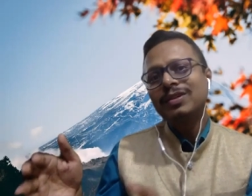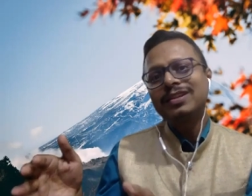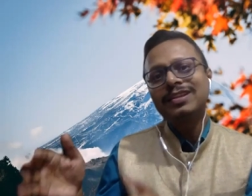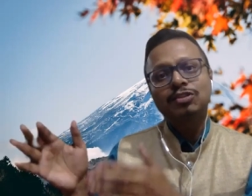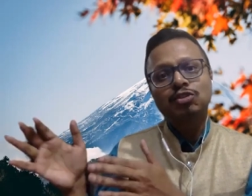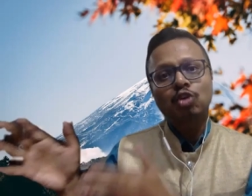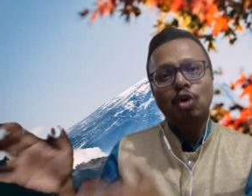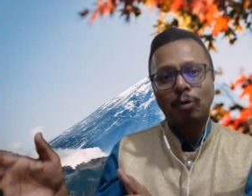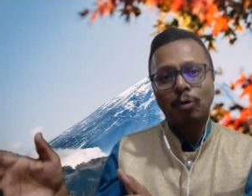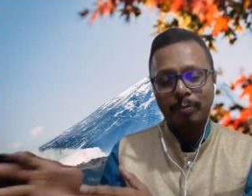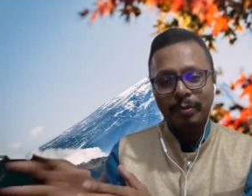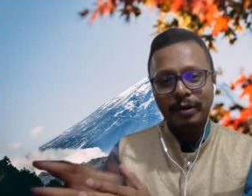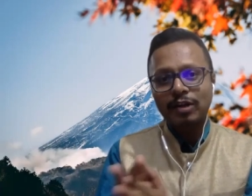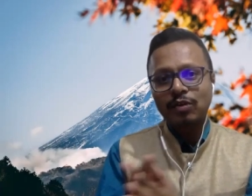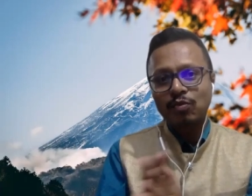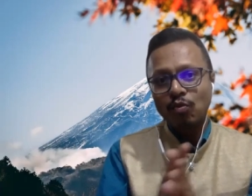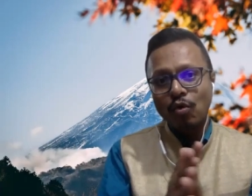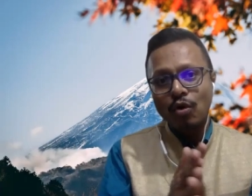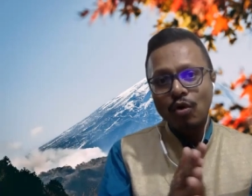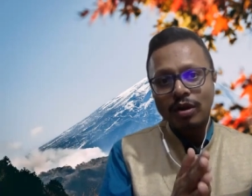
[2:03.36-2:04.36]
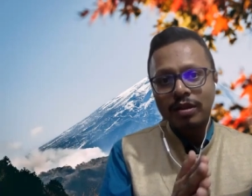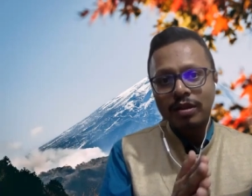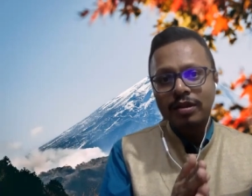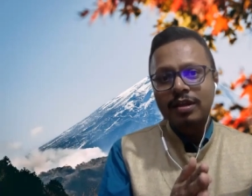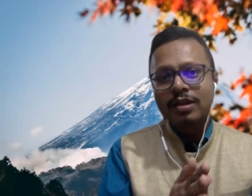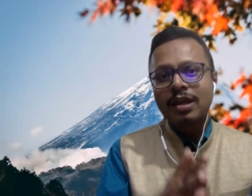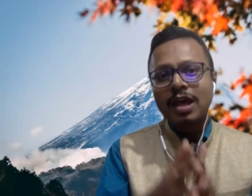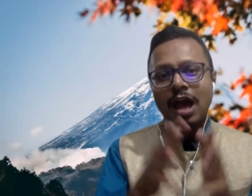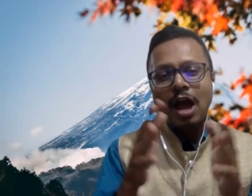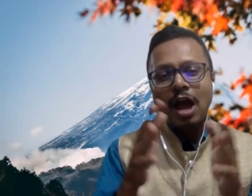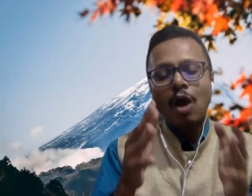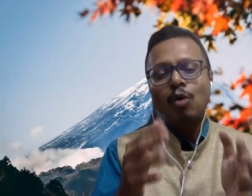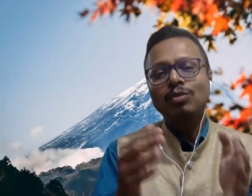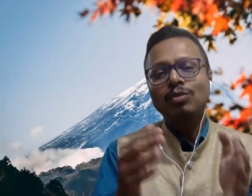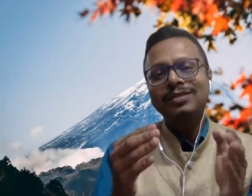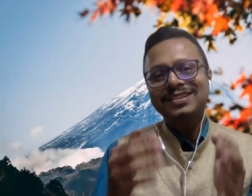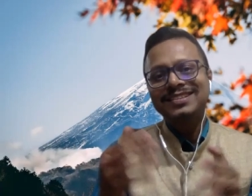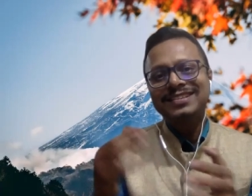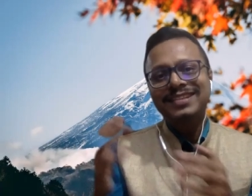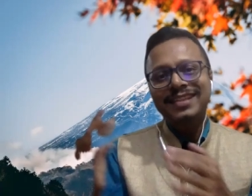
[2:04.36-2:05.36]
with this corporate world, how
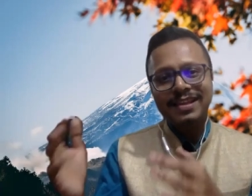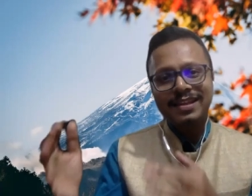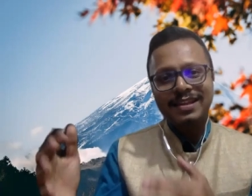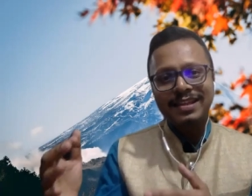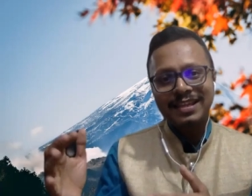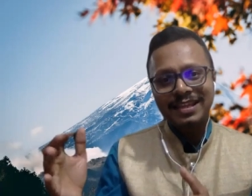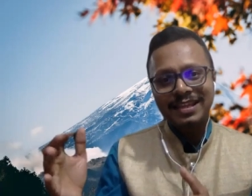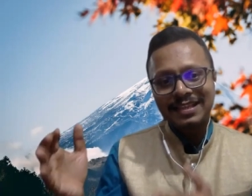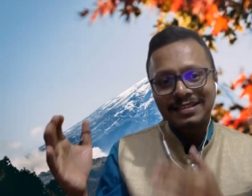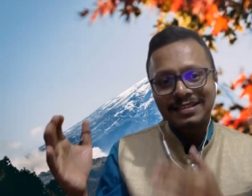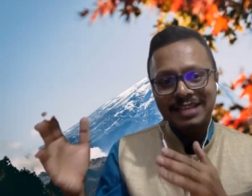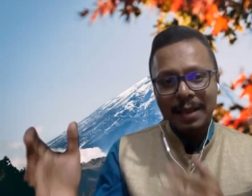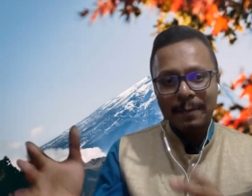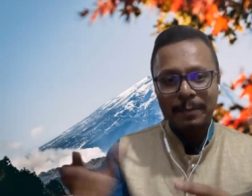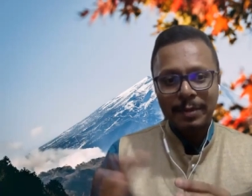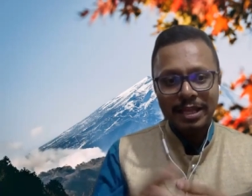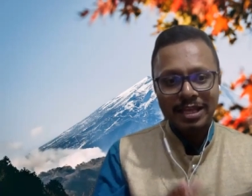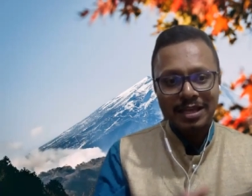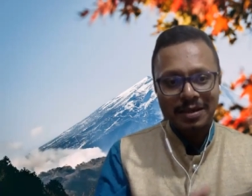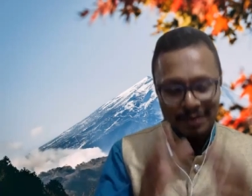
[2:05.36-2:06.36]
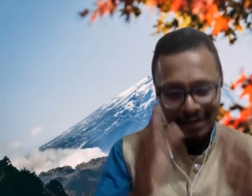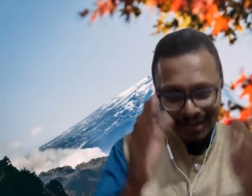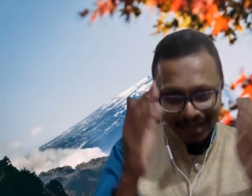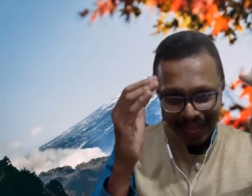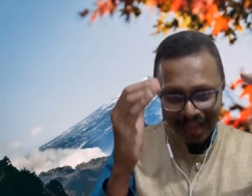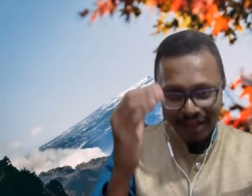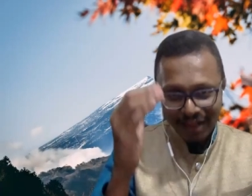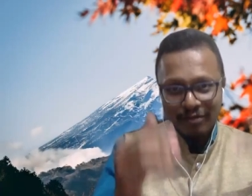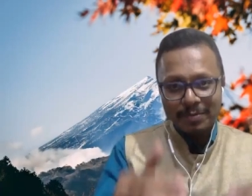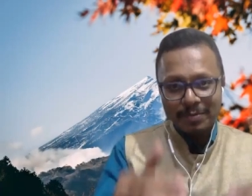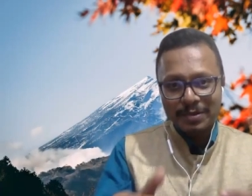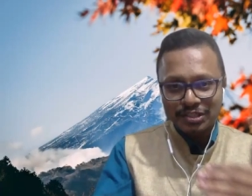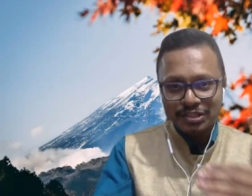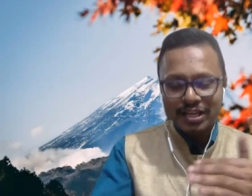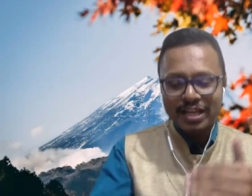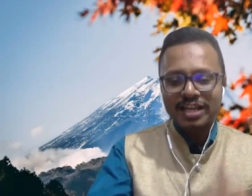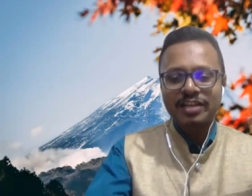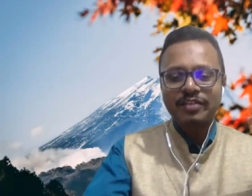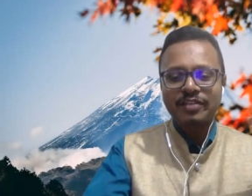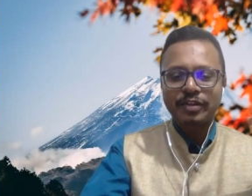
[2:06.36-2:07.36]
this theory is applicable, I will be
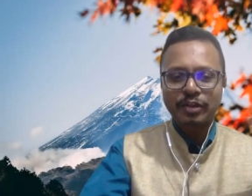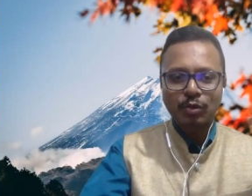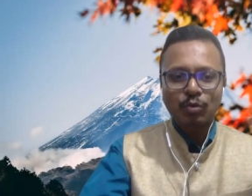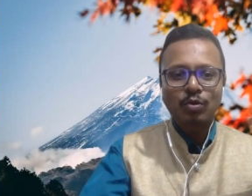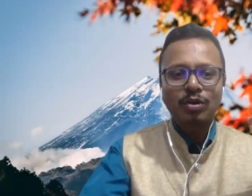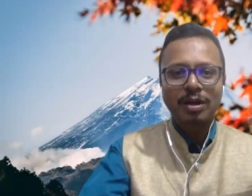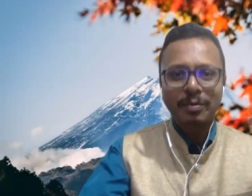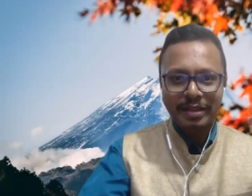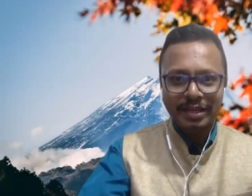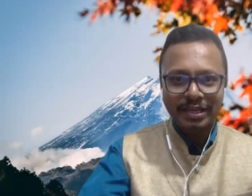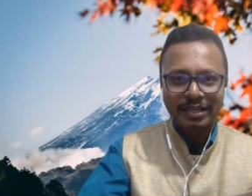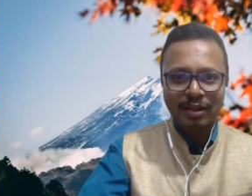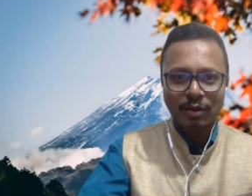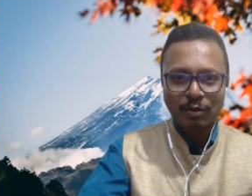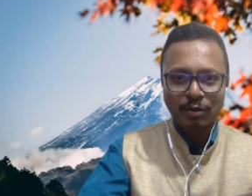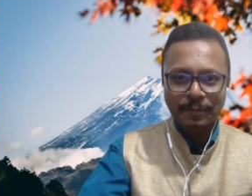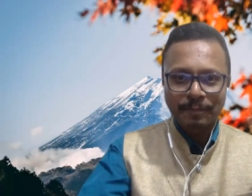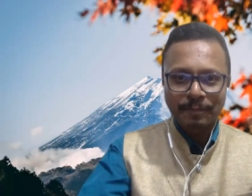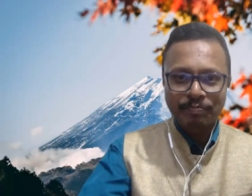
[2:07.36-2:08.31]
sharing with you coming time.